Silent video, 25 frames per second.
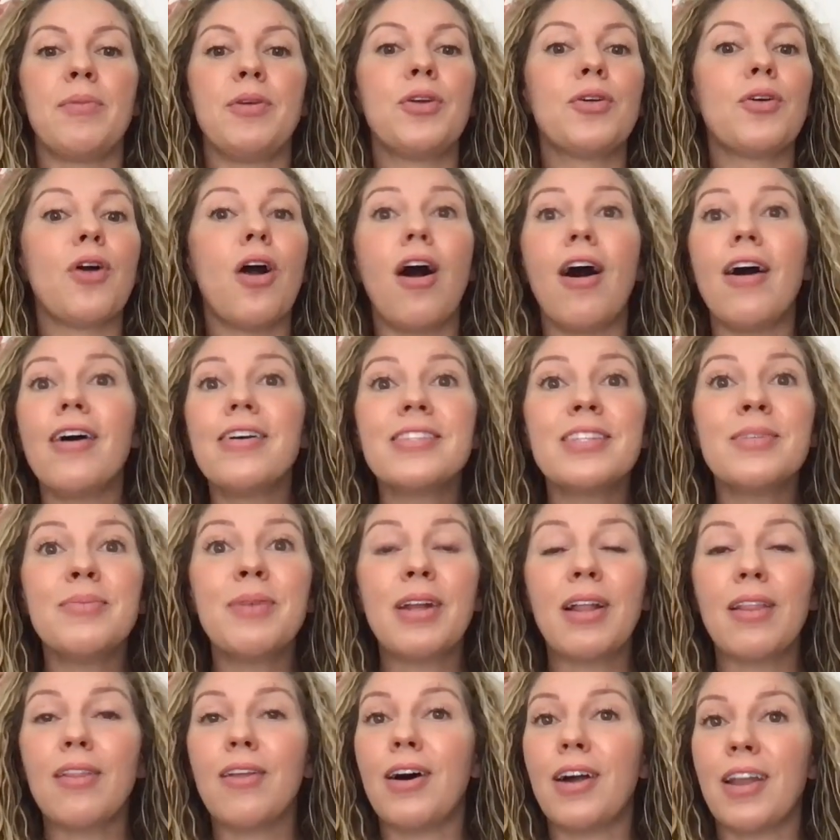You're awesome
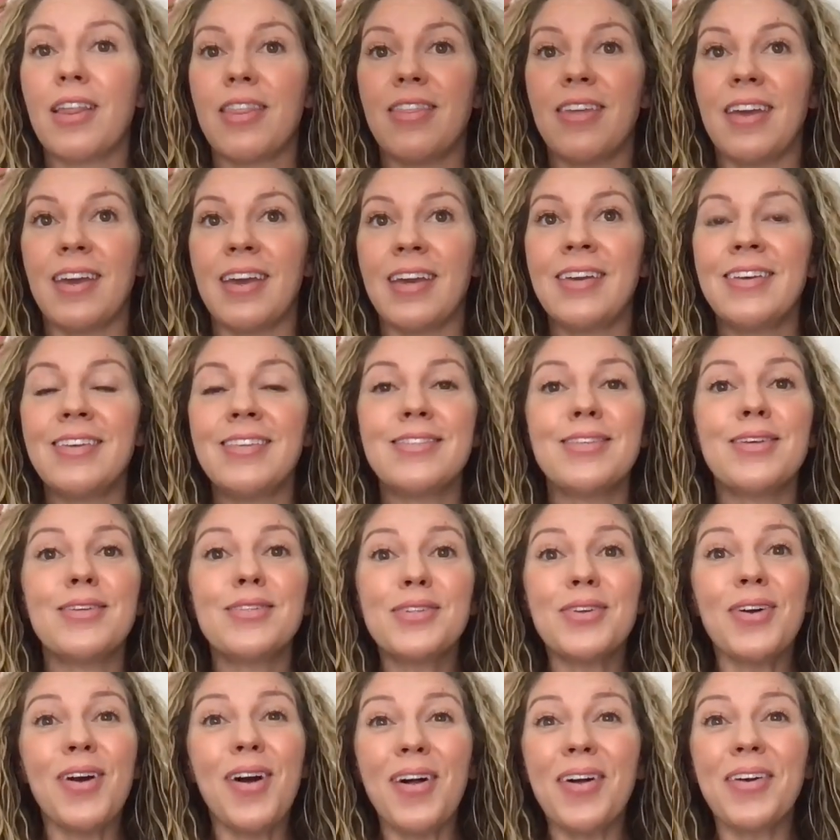at a lot of things.
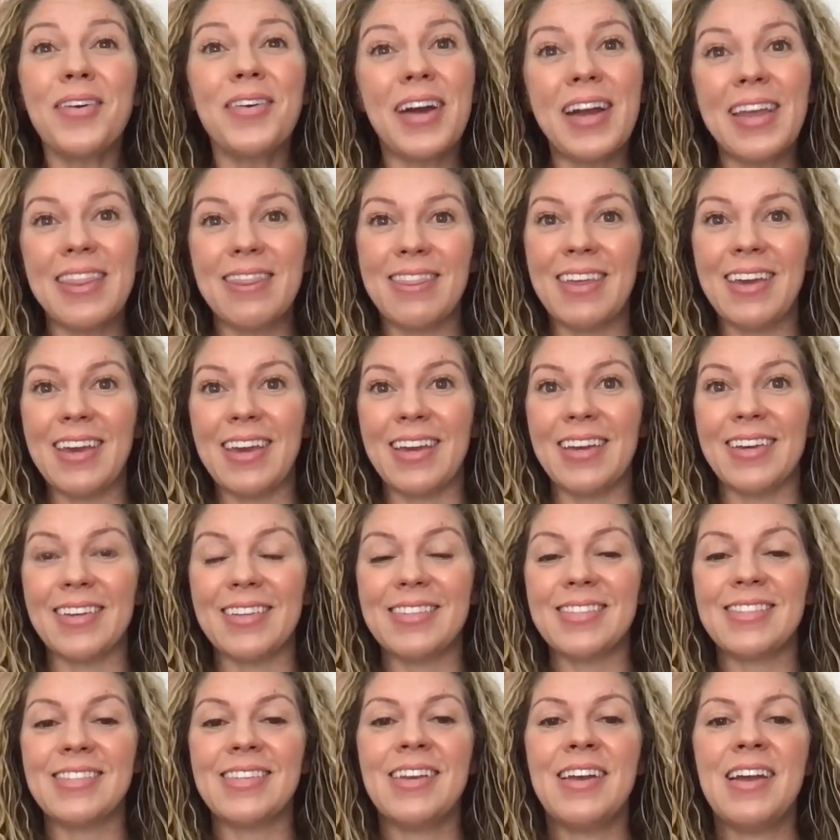Those are all great
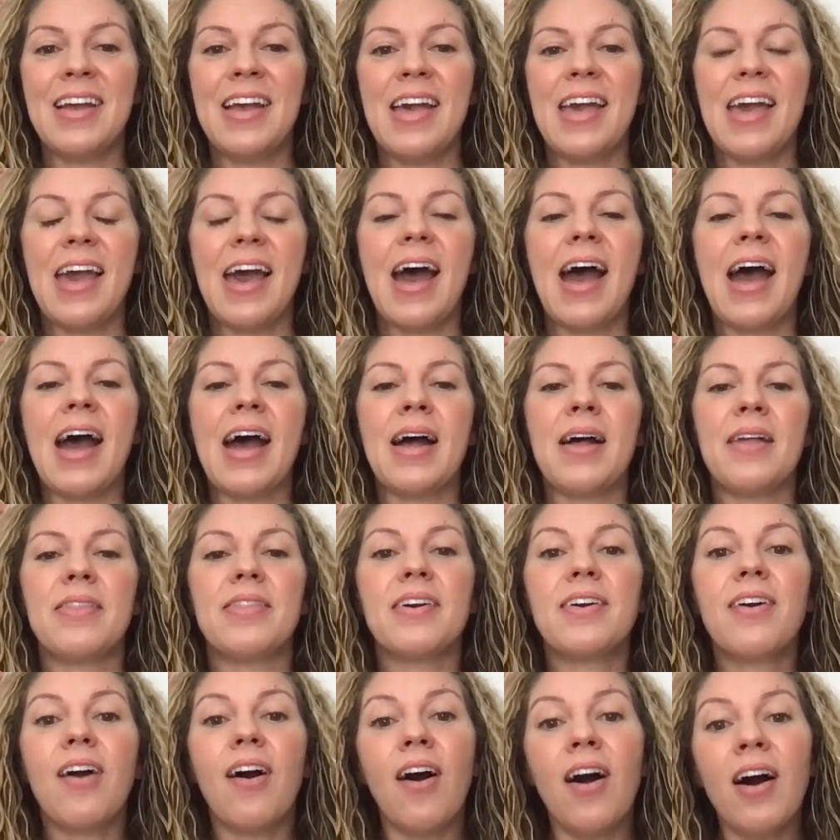things.
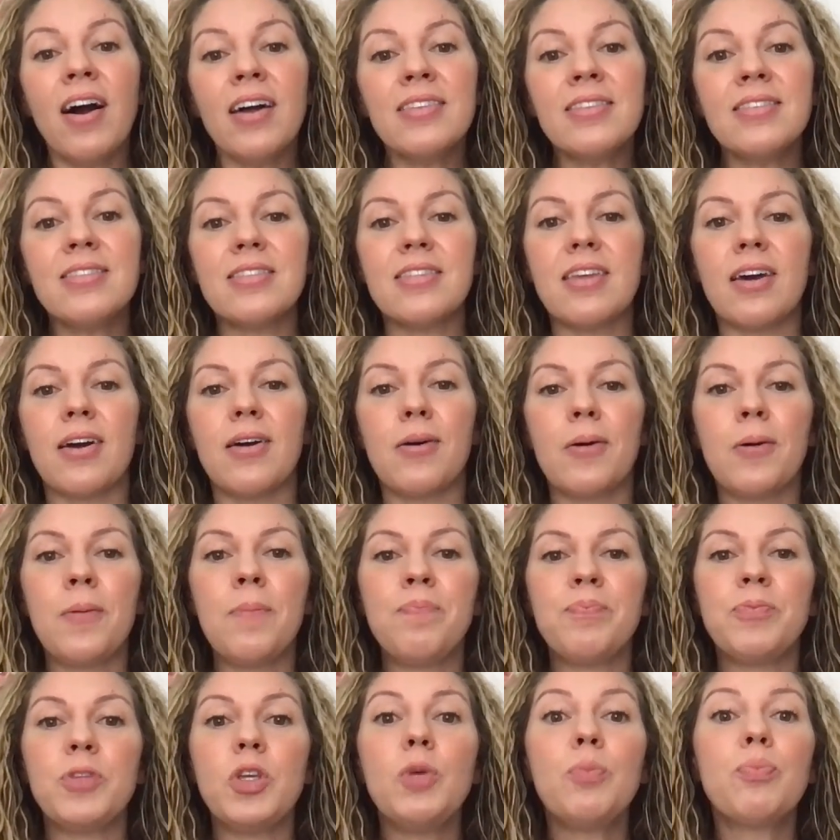The cons,
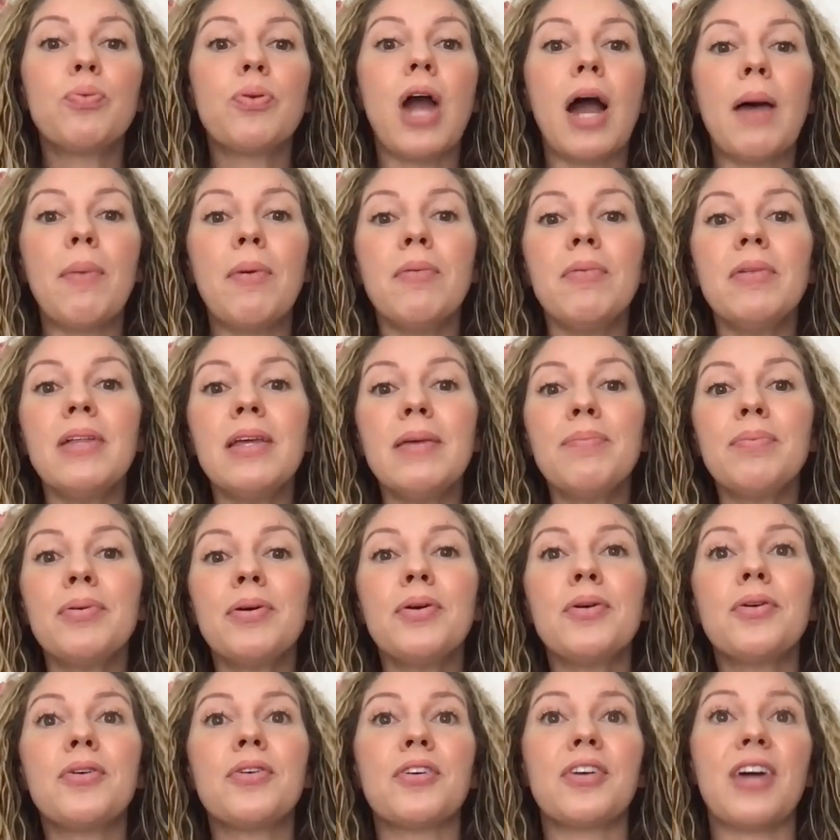though, you probably
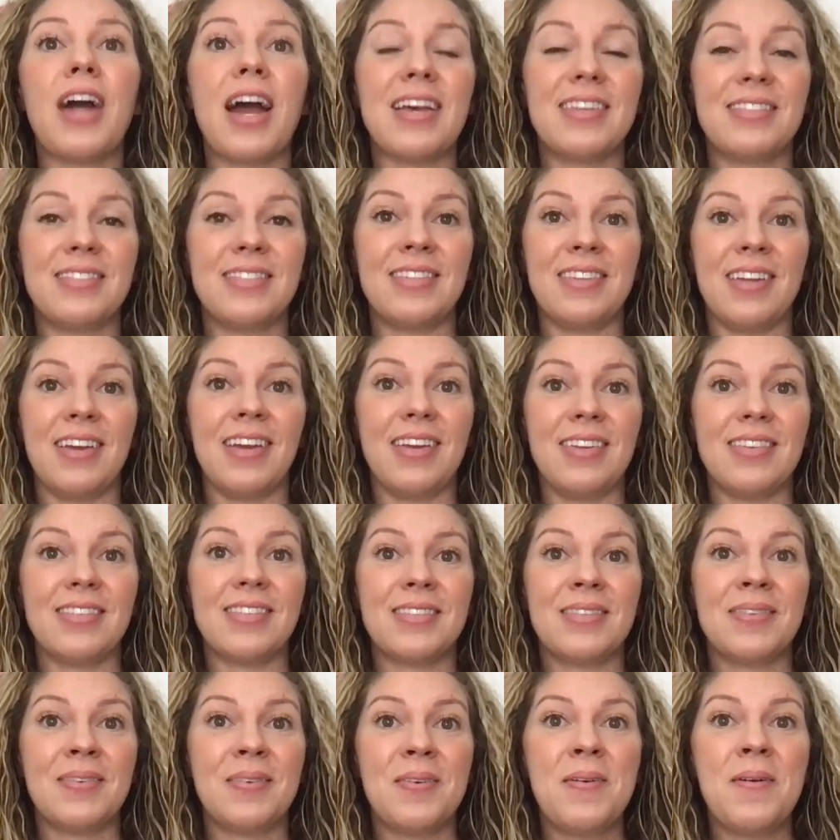procrastinate.
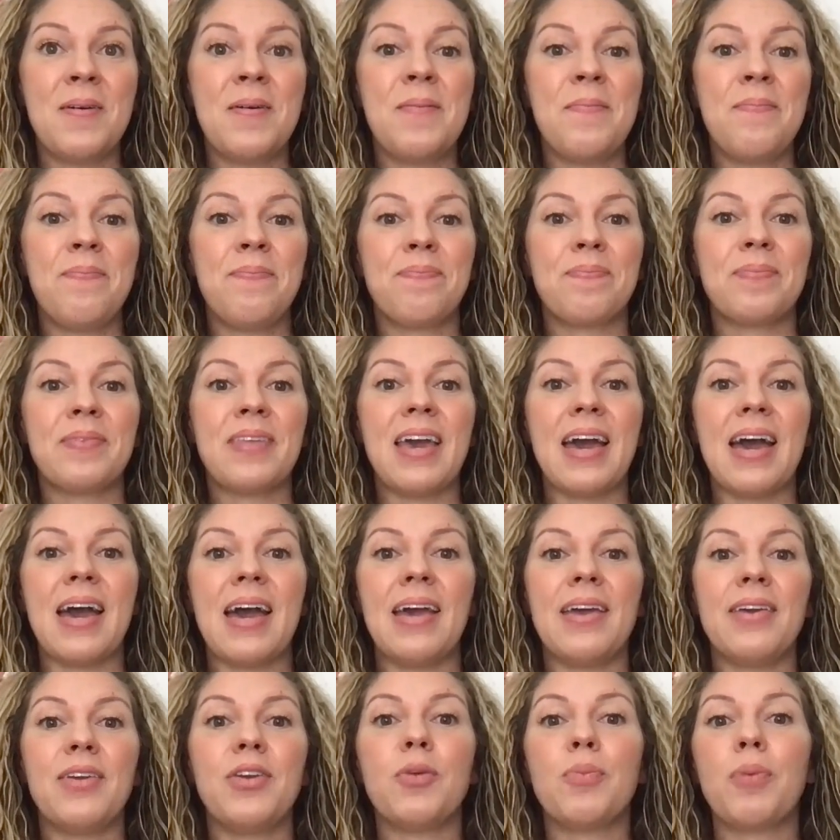
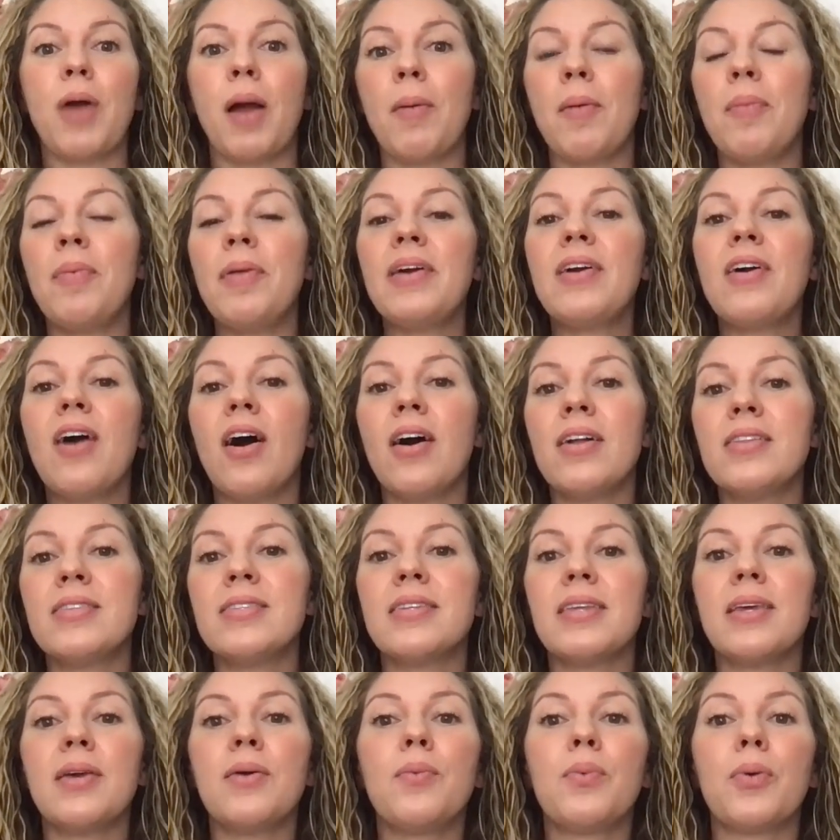Okay, you're probably
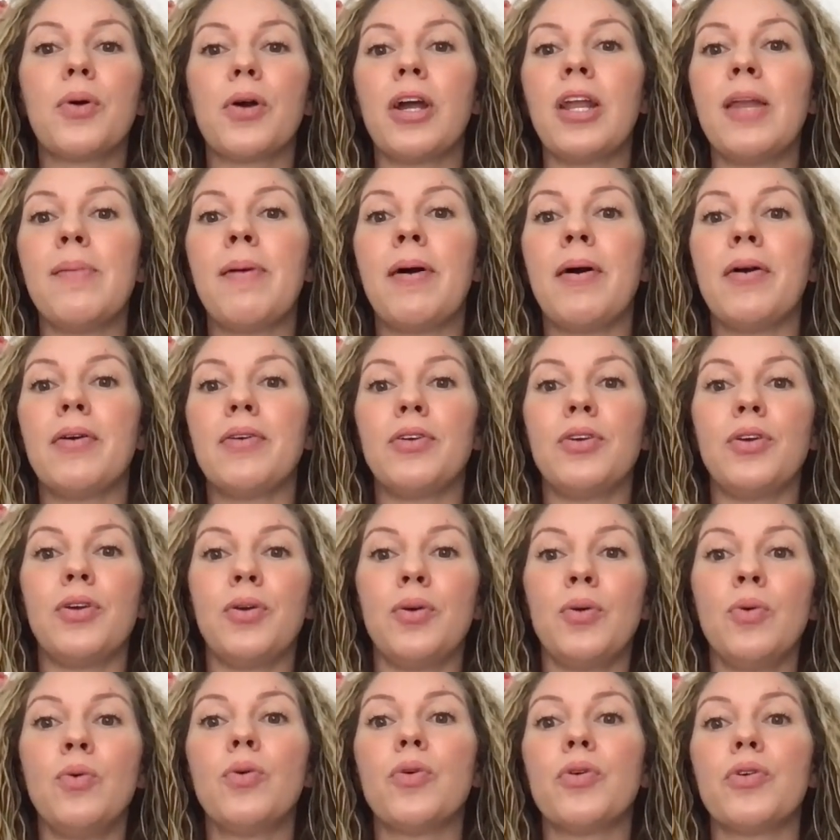constantly worried about
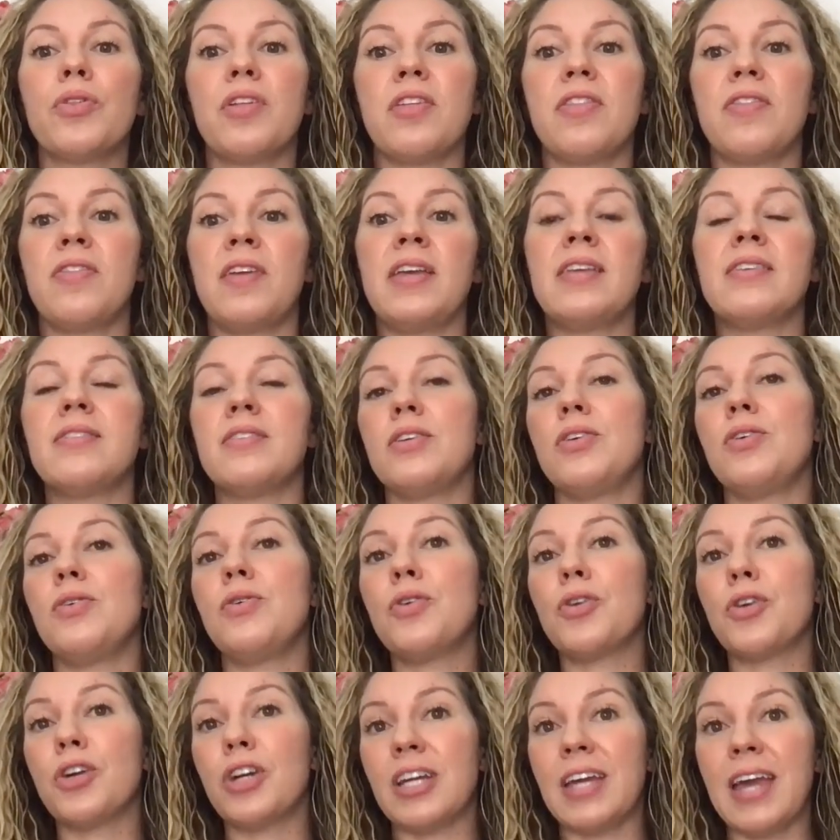you or the things that
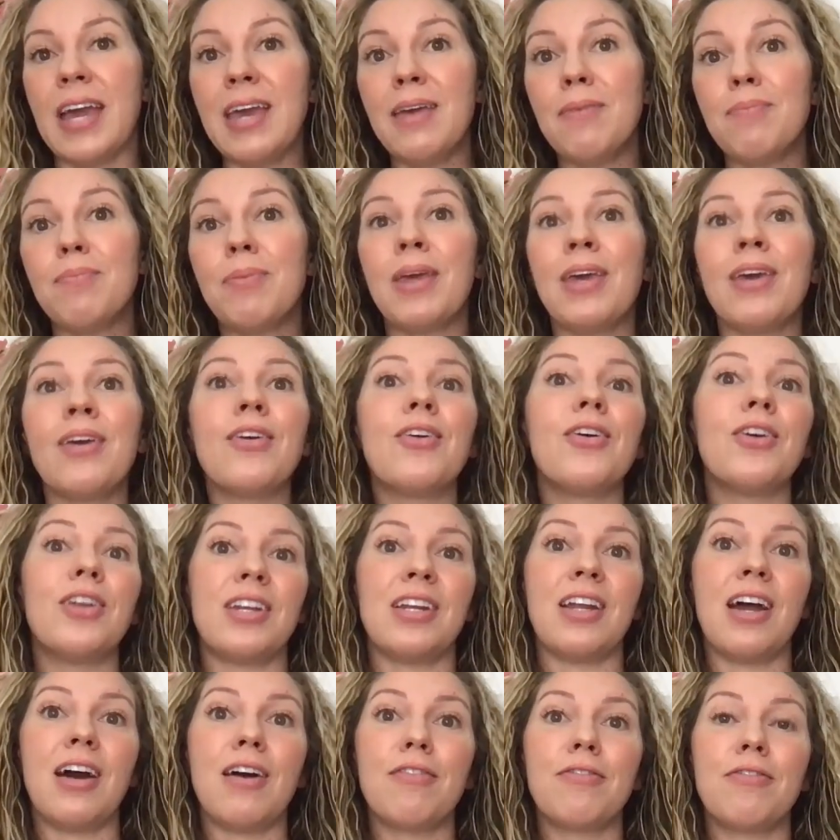you create being good
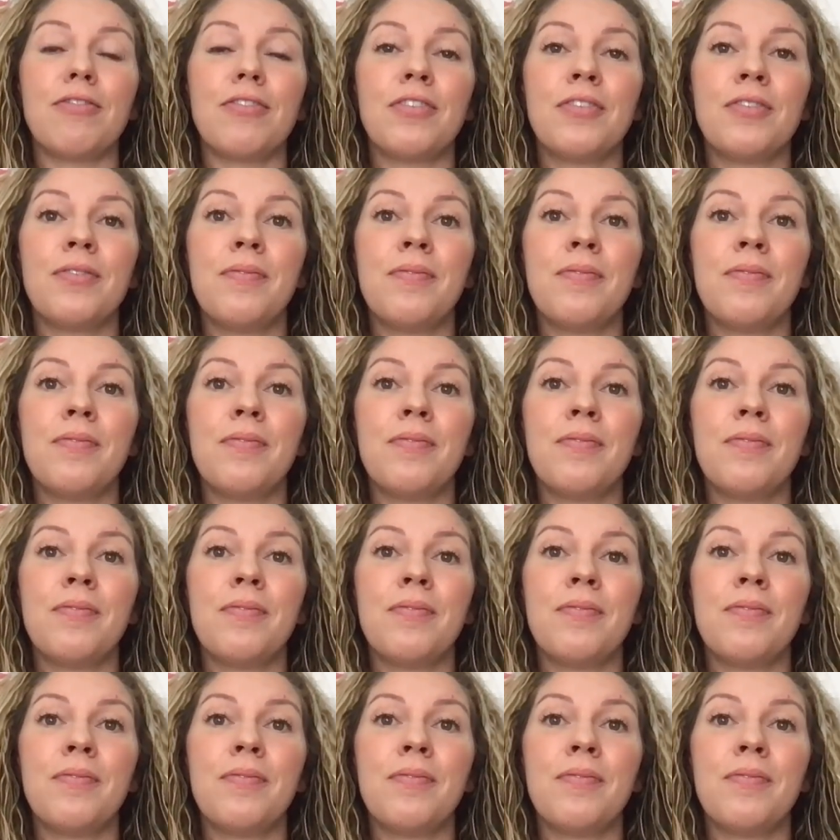enough.